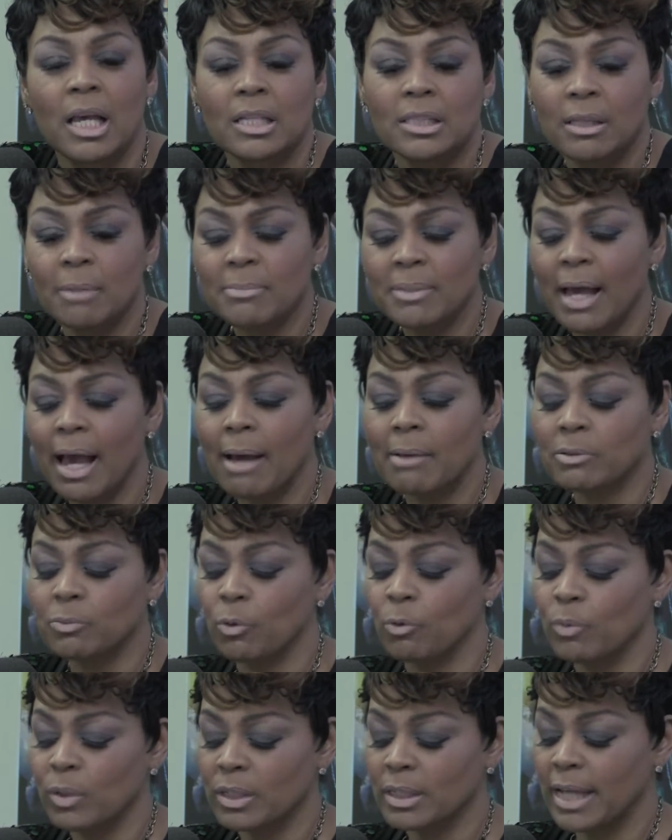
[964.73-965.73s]
Sometimes
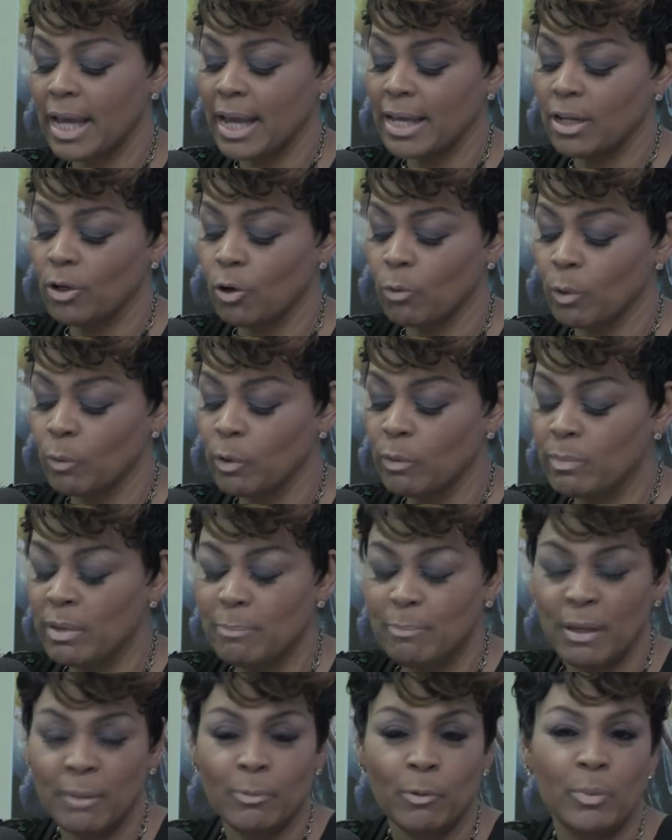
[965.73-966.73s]
when we're dating or when we
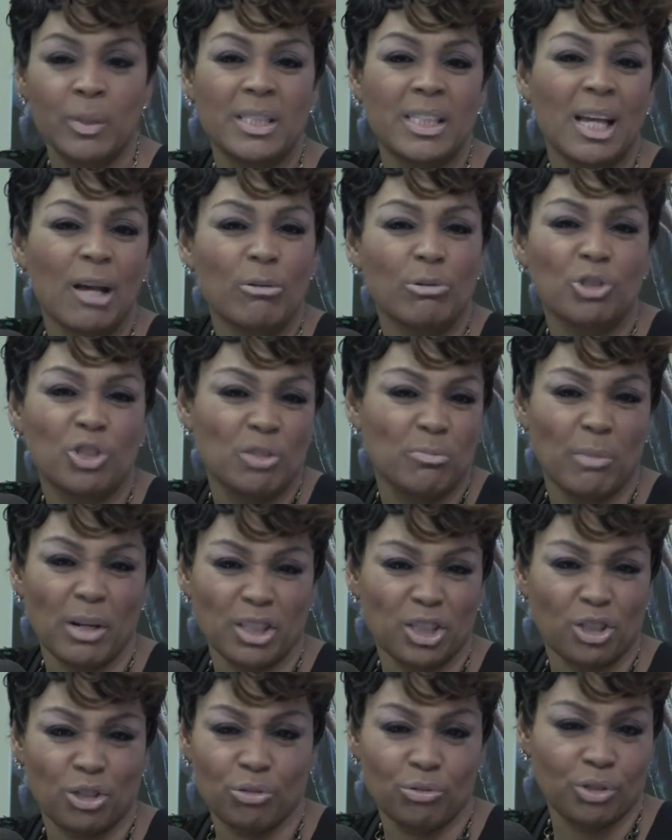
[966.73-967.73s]
meet people, we tell too
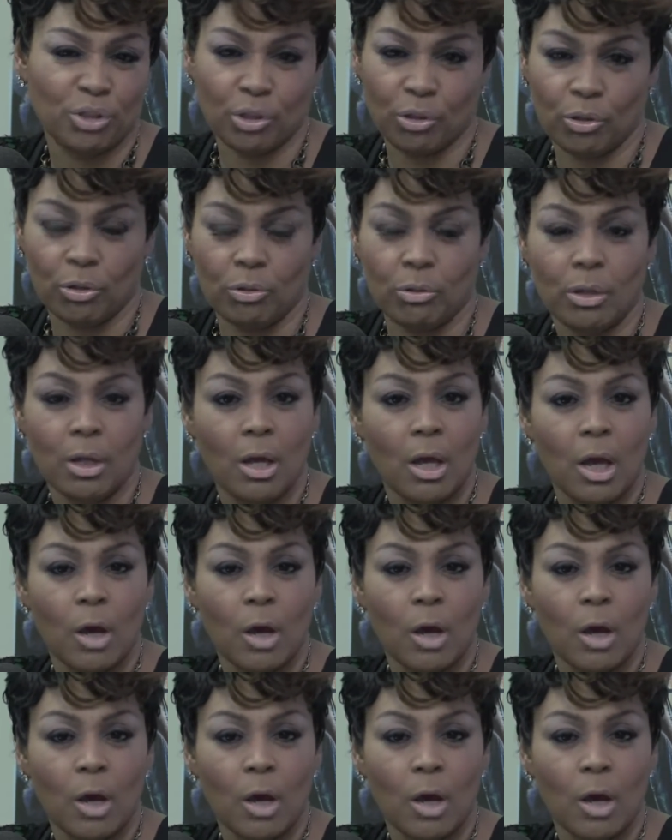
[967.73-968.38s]
much too soon.